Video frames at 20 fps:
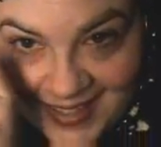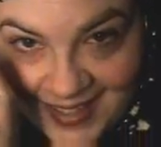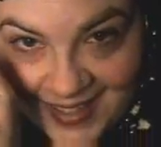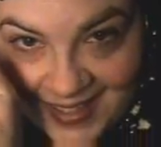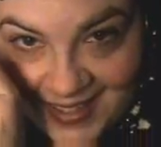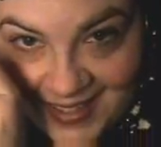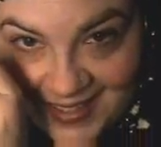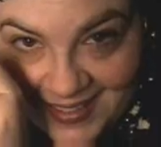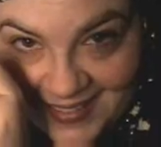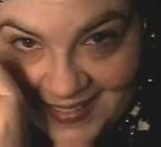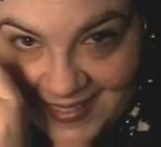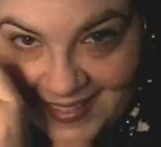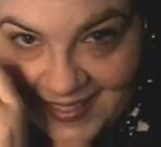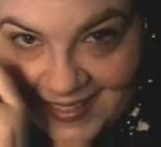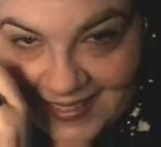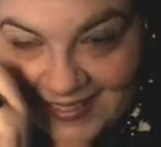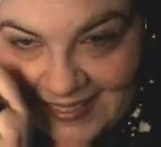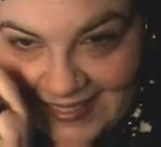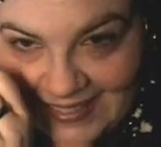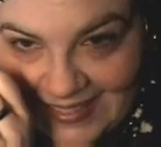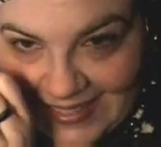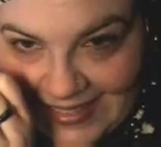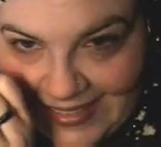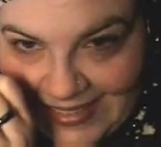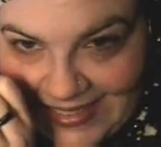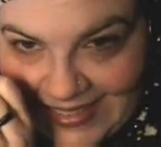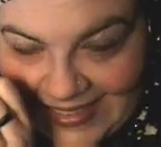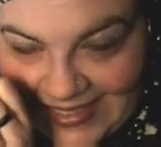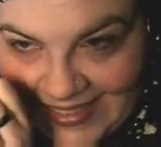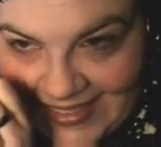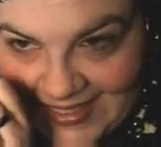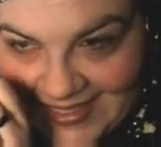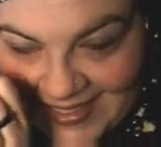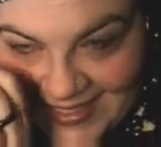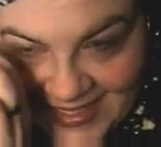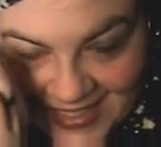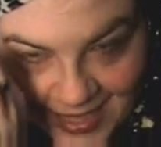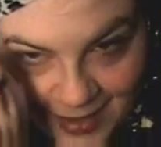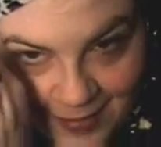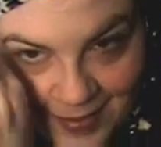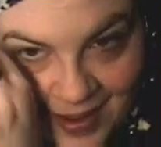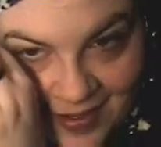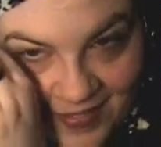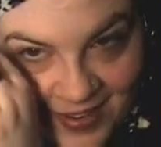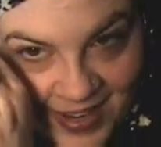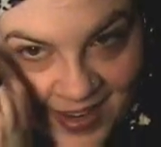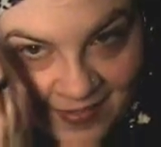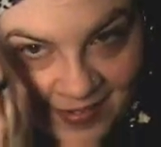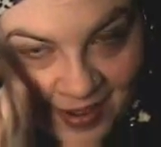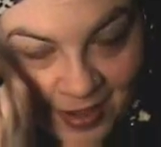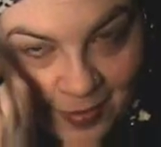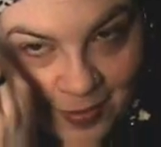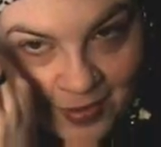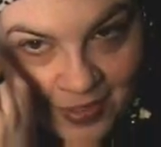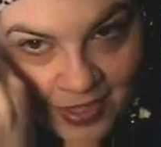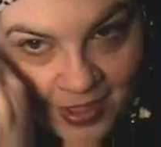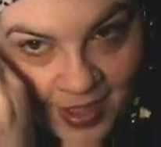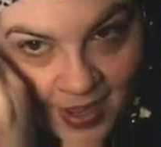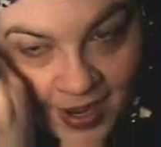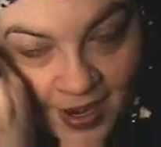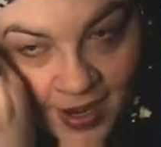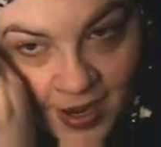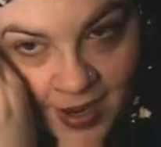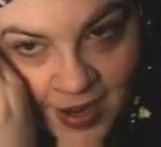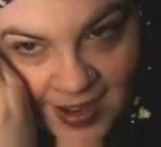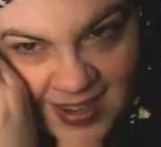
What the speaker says: get it out. I may have to have help with that.